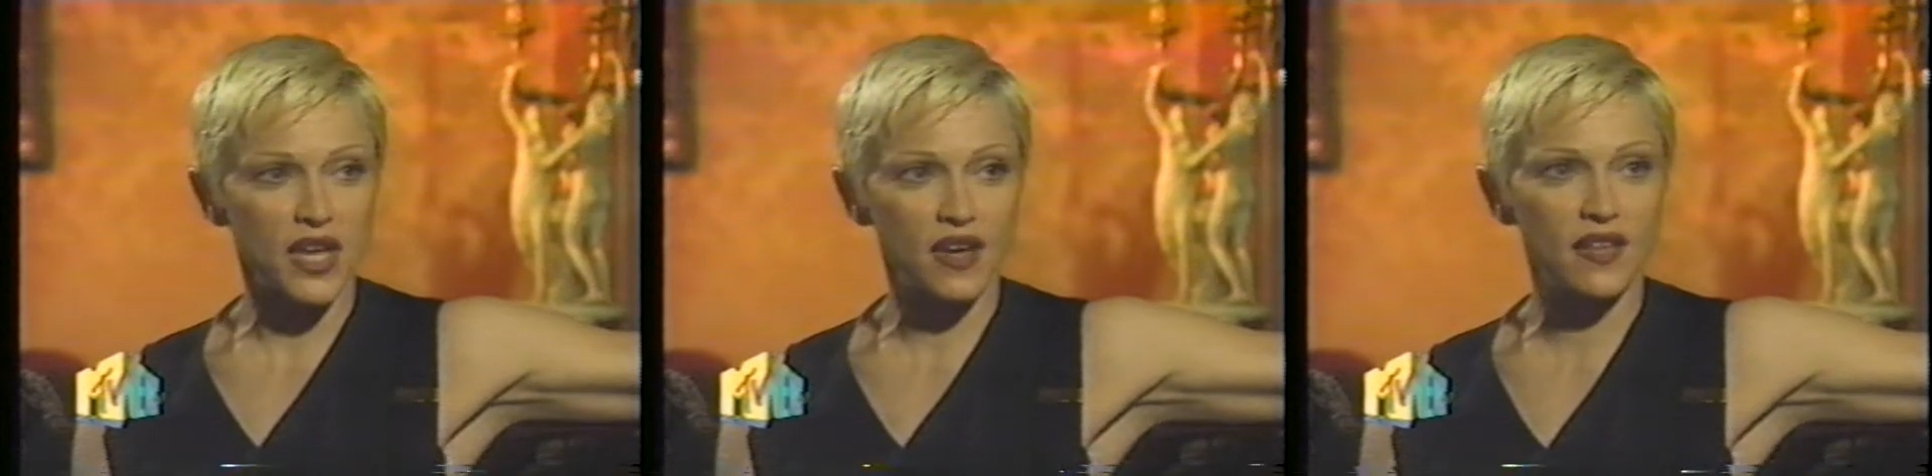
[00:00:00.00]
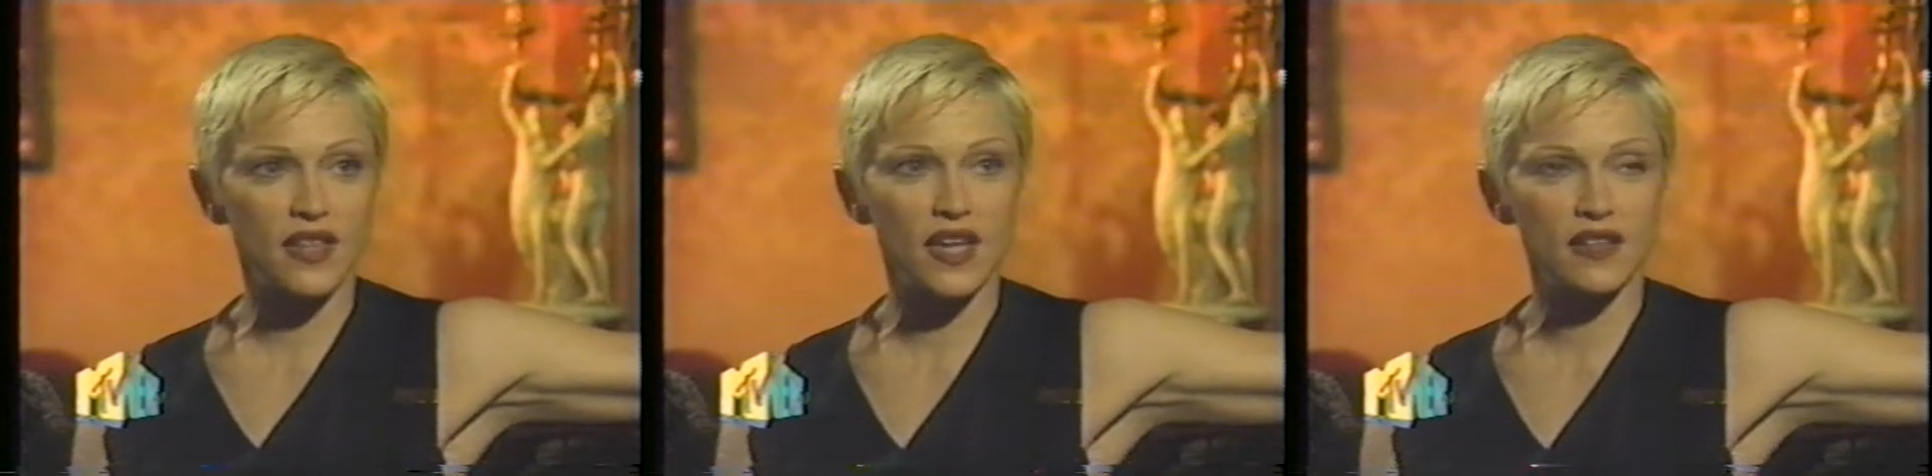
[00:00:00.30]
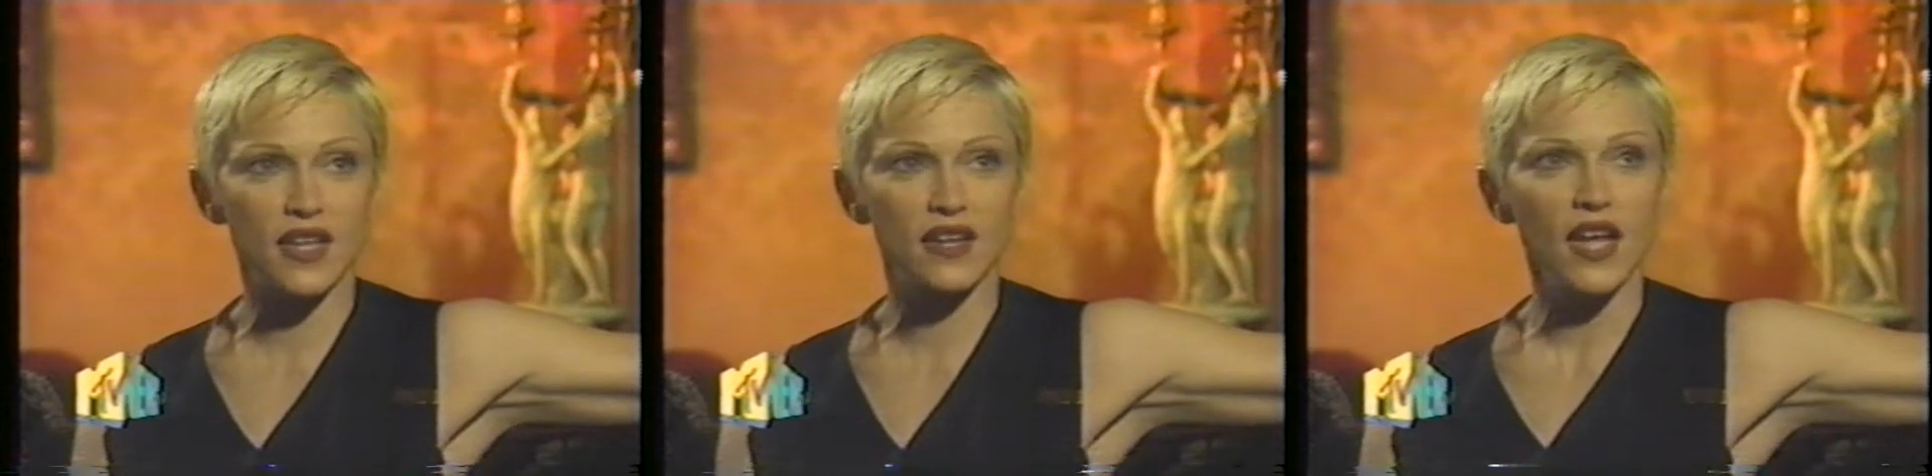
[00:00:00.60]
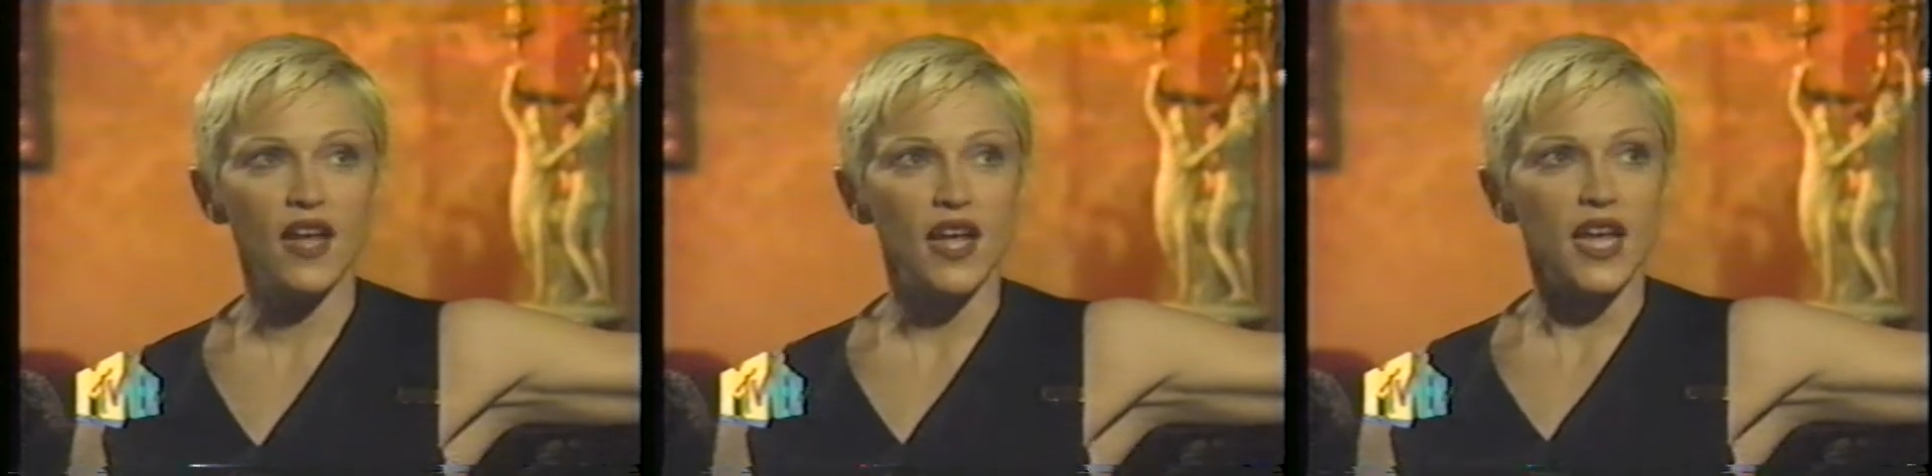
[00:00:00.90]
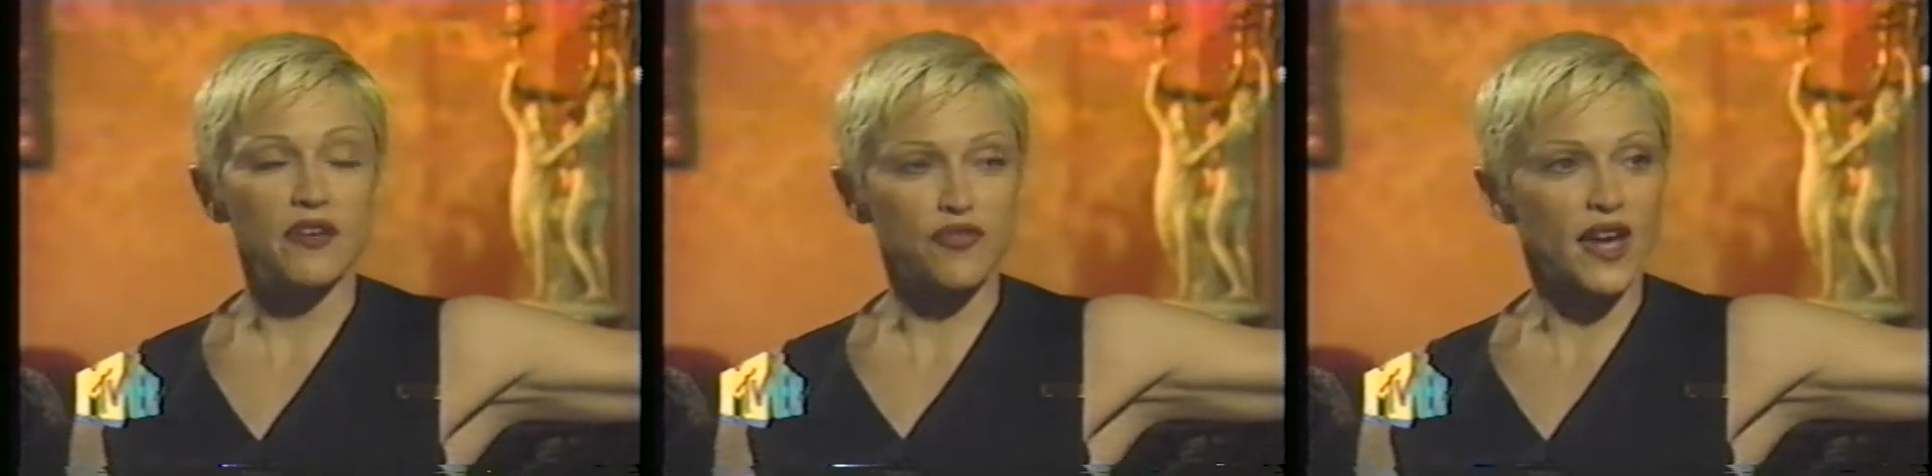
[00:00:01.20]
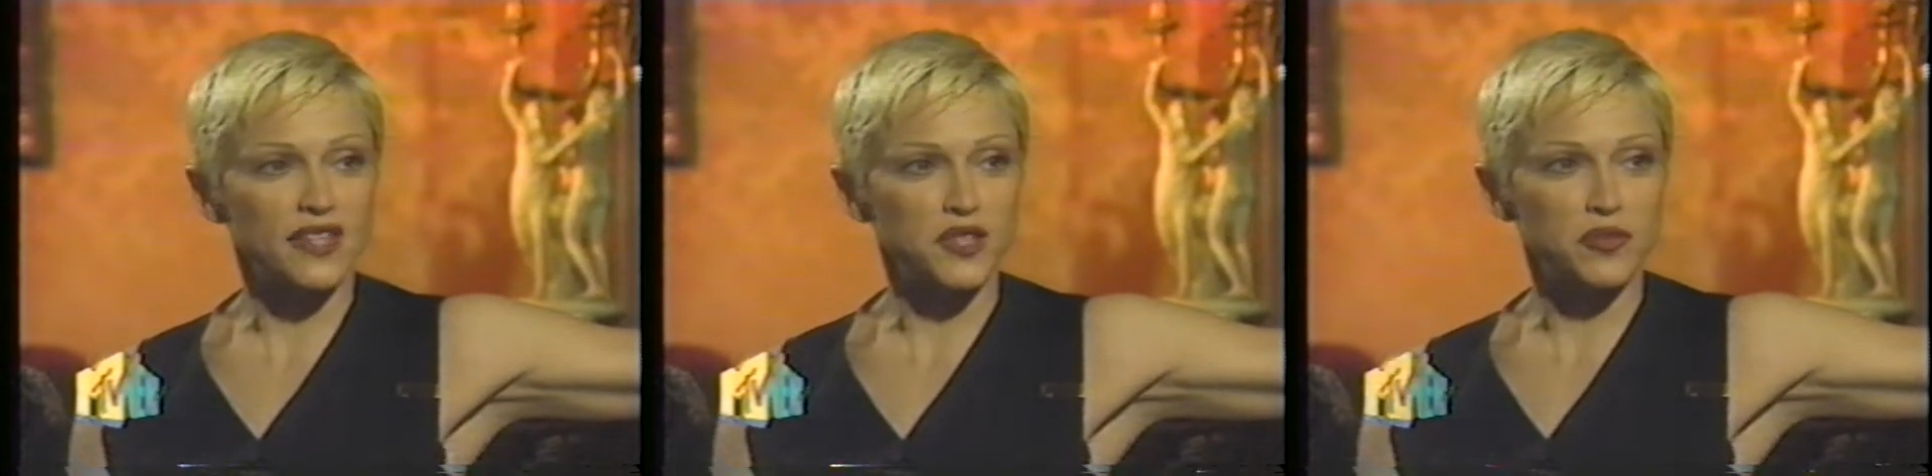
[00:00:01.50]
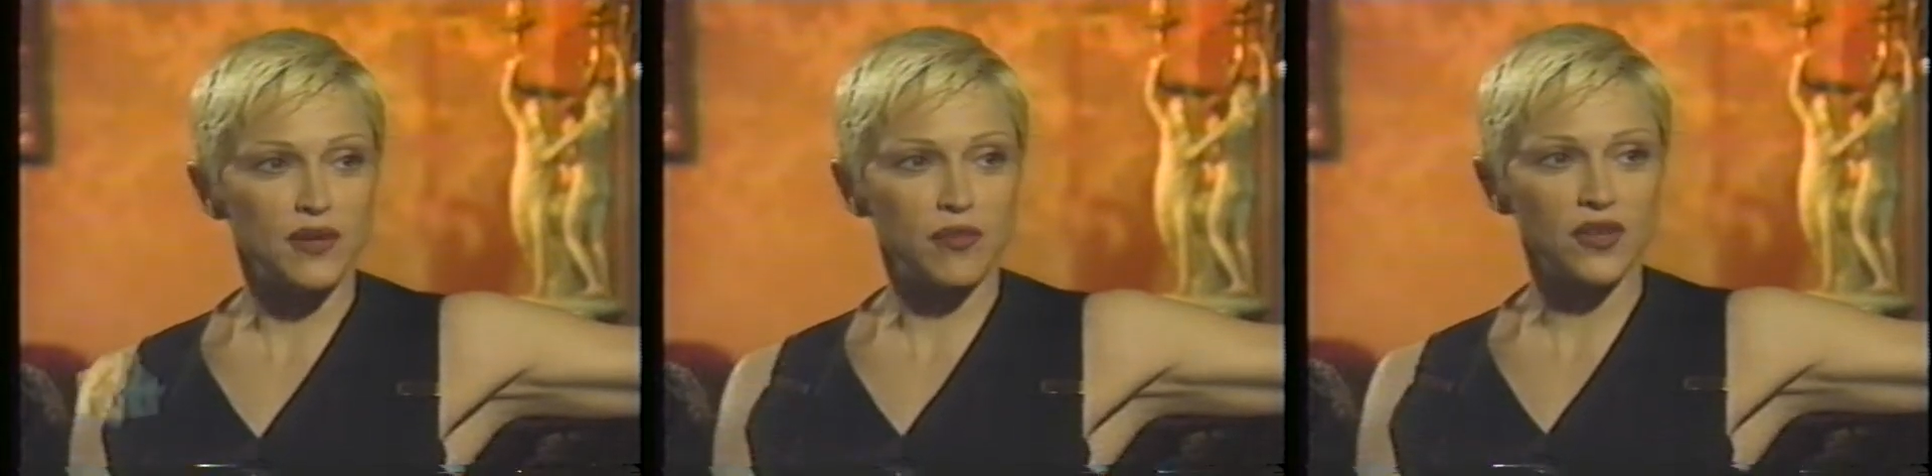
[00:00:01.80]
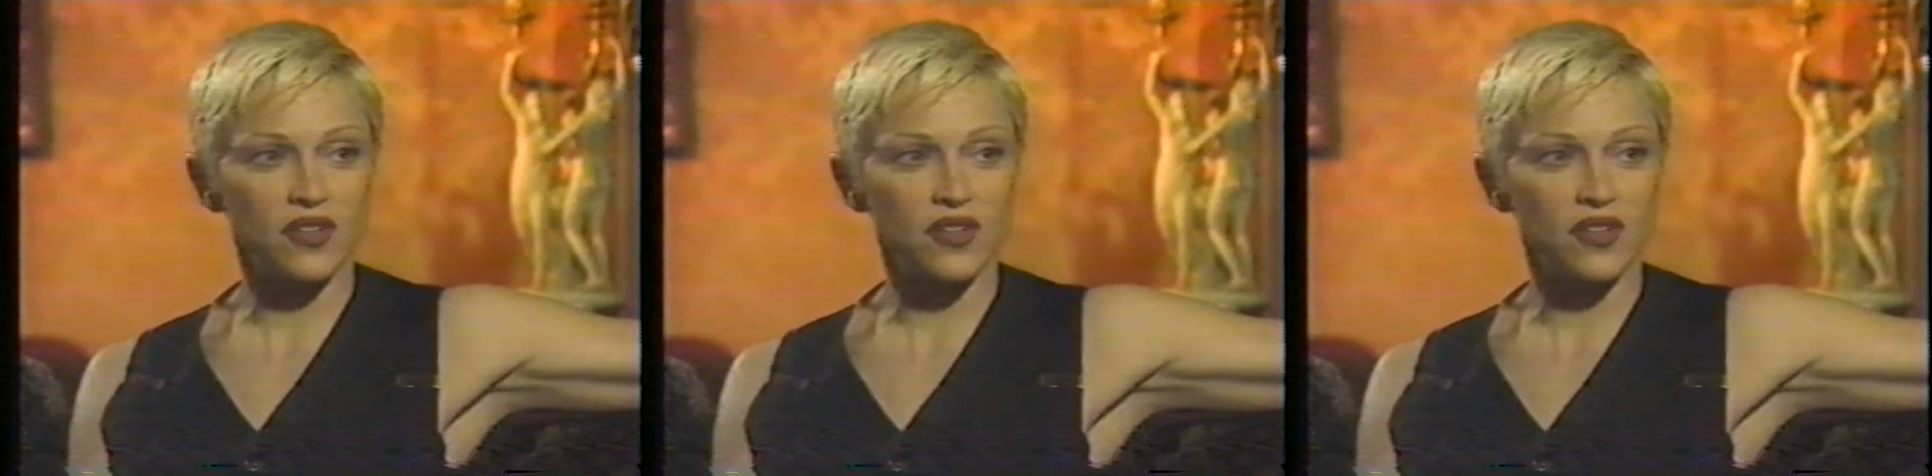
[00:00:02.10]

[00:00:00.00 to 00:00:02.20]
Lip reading: and I think that it frightens people.